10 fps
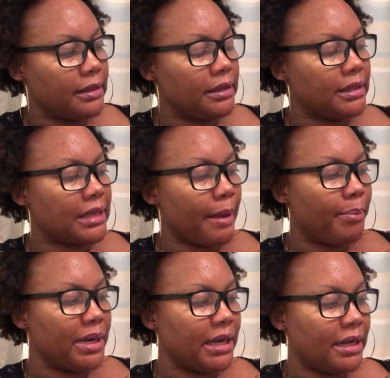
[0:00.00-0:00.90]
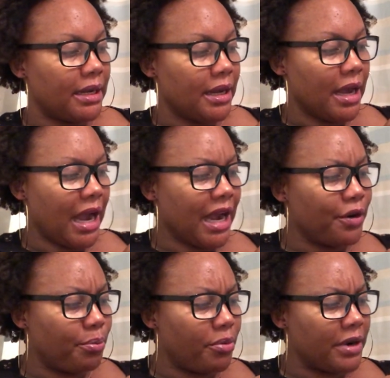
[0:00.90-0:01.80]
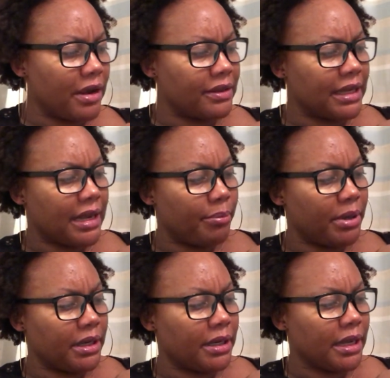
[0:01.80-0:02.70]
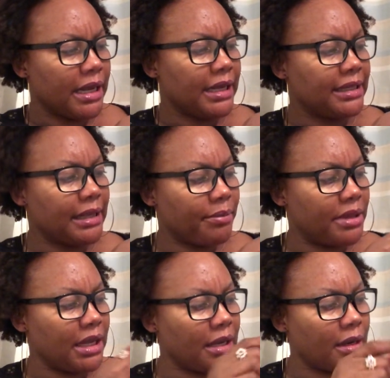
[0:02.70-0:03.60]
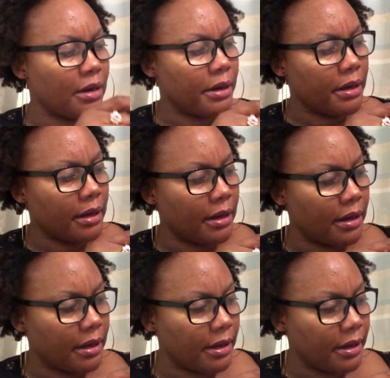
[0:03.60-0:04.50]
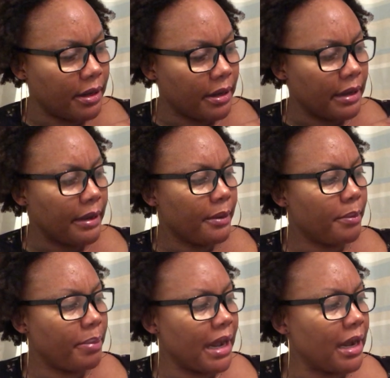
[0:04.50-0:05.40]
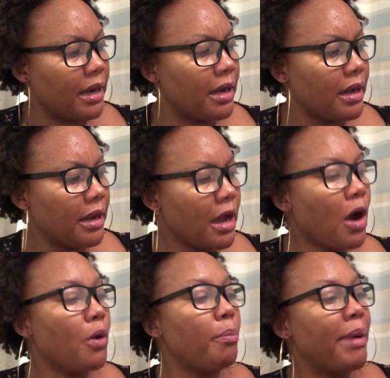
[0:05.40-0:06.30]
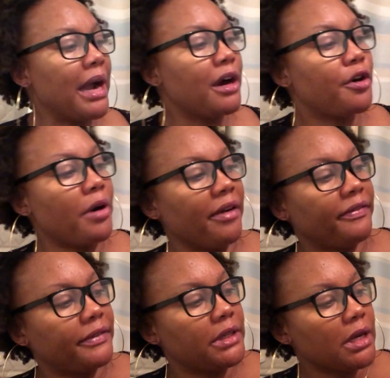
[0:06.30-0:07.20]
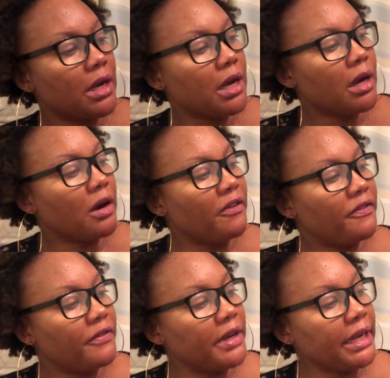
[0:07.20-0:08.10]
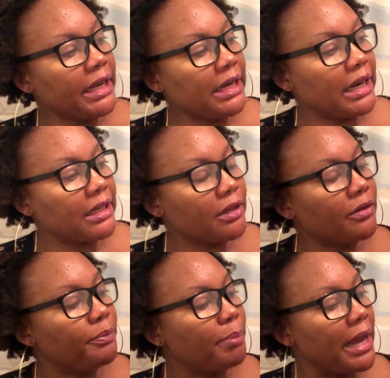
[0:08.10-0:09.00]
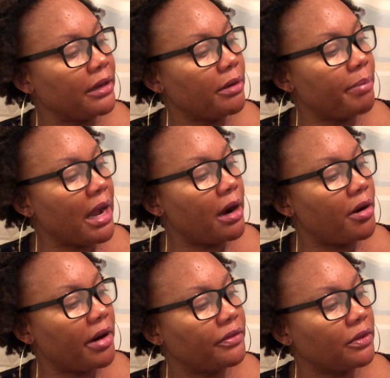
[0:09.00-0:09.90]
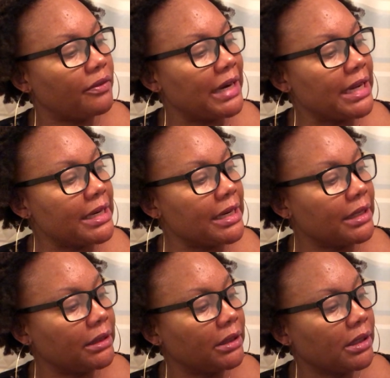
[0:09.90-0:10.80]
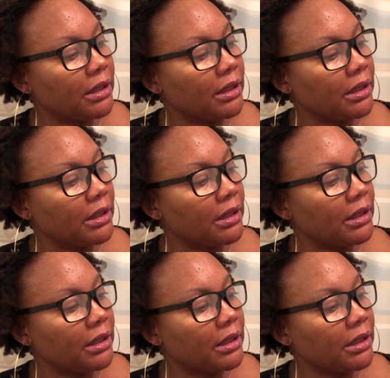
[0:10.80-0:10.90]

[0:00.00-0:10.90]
this company, I cannot pronounce the company, something bag or Bagcraft of England, of Bagcraft of London,